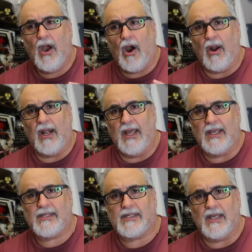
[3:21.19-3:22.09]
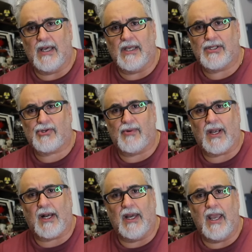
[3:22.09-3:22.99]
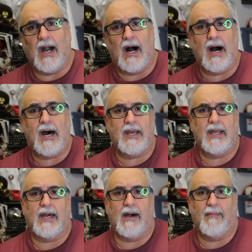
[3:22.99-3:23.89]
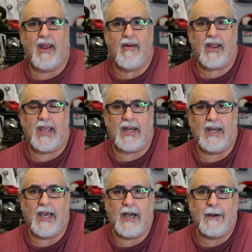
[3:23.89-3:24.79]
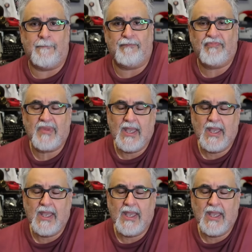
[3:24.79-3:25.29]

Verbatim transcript: our list uh, strictly on American um,